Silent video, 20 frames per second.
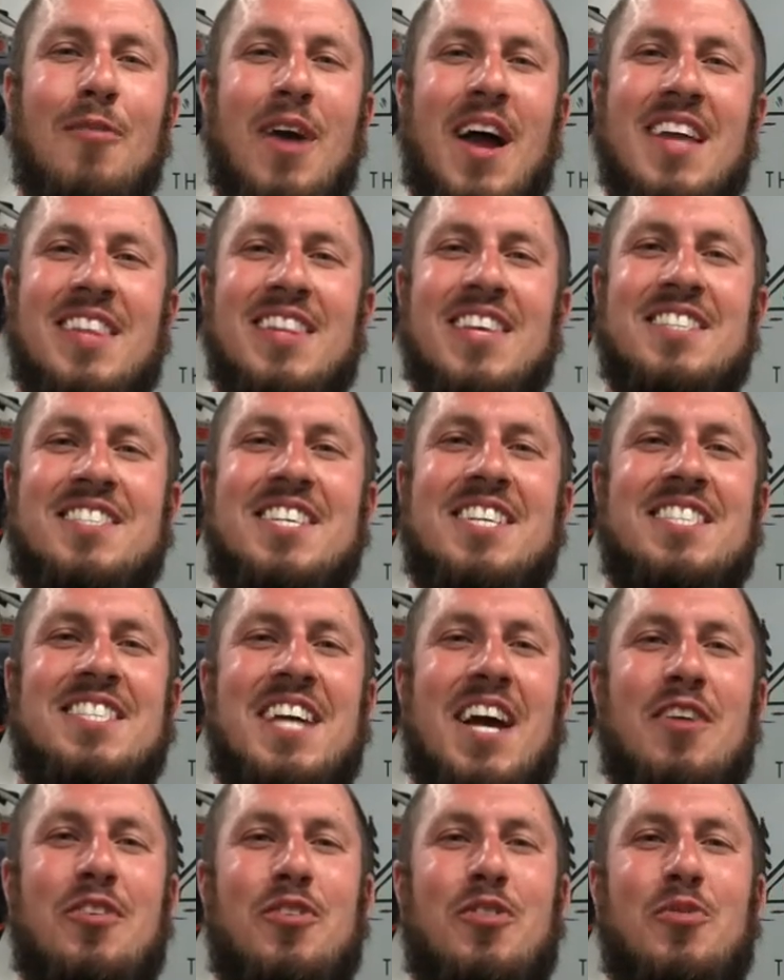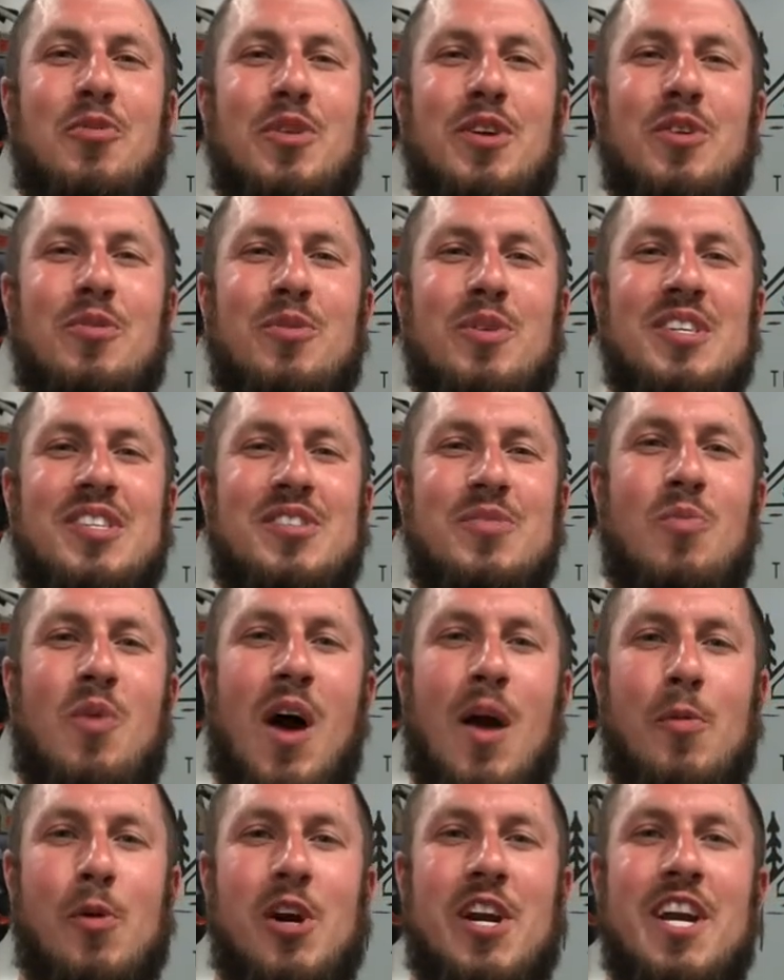right, let's get down to the real reason
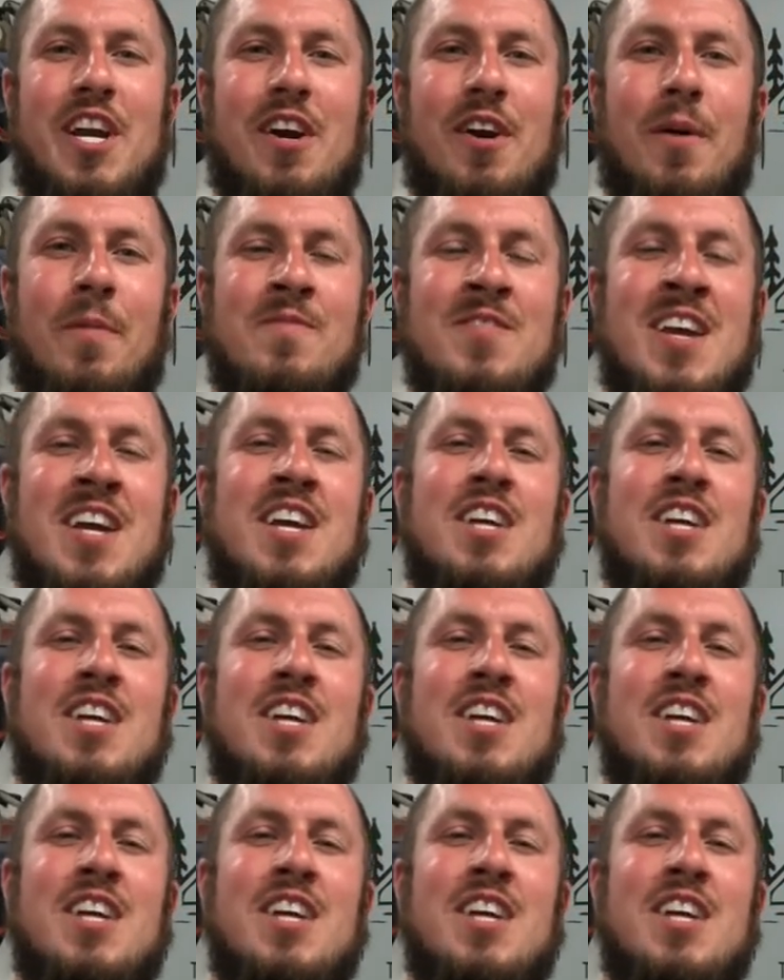why we're here.